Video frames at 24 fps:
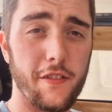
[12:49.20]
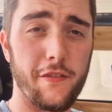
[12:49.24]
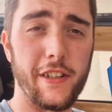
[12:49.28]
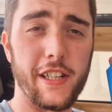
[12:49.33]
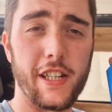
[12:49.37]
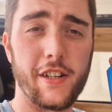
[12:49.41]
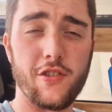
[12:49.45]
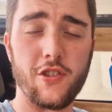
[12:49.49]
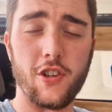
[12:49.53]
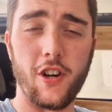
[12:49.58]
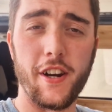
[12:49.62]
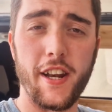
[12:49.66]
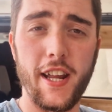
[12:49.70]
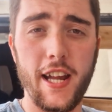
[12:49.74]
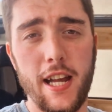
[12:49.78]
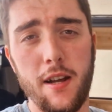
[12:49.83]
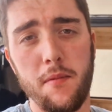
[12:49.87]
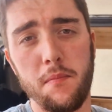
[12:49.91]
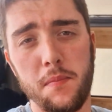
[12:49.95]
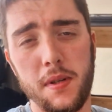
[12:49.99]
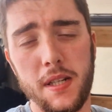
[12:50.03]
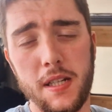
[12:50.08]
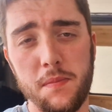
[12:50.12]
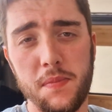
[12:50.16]
The Victron
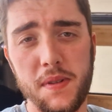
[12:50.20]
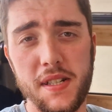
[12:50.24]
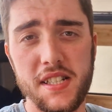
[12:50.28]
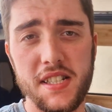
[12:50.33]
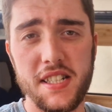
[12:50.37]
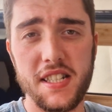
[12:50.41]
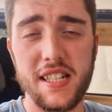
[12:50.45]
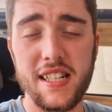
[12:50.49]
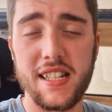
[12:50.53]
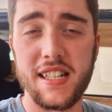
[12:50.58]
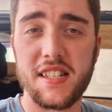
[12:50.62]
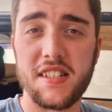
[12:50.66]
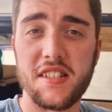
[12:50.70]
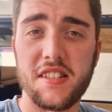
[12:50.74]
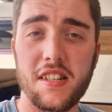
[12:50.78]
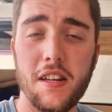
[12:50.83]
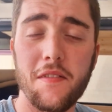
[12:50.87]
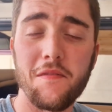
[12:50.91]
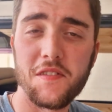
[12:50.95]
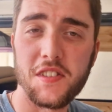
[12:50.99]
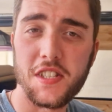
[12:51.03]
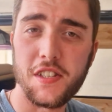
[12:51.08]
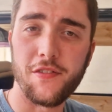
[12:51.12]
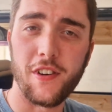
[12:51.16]
M P P T
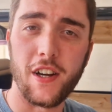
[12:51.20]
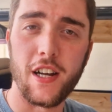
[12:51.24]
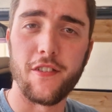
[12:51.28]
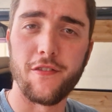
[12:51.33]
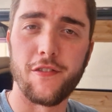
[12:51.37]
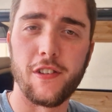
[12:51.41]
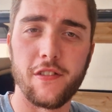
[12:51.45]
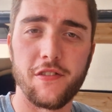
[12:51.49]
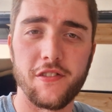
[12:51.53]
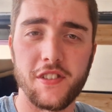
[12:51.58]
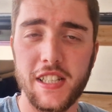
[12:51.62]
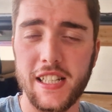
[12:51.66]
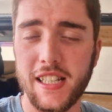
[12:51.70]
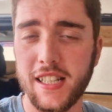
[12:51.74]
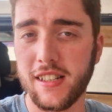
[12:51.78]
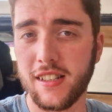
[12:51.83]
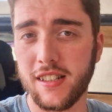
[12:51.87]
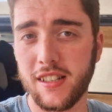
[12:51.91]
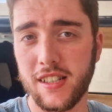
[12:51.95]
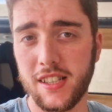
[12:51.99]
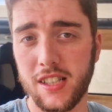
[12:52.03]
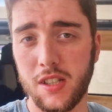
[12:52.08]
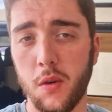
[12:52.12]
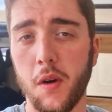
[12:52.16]
seventy-five
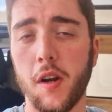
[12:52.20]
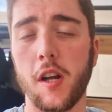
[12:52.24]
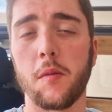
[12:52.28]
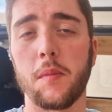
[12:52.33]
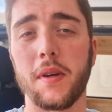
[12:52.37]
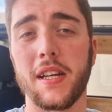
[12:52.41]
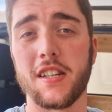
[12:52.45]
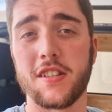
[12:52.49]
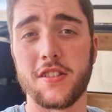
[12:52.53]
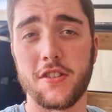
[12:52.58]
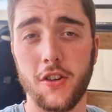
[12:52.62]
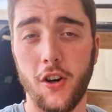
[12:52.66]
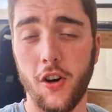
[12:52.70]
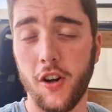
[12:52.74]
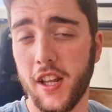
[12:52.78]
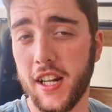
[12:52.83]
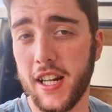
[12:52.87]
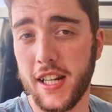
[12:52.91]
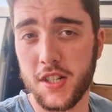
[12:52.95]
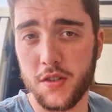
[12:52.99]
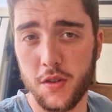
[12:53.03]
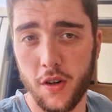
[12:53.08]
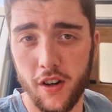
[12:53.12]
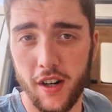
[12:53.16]
fifteen that we're going to be
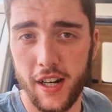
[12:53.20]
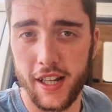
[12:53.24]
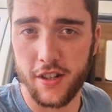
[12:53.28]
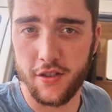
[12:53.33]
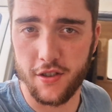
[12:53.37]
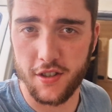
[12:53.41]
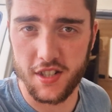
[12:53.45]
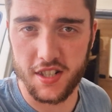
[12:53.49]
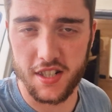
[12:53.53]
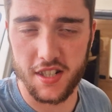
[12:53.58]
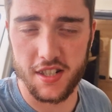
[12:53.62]
installing into our electric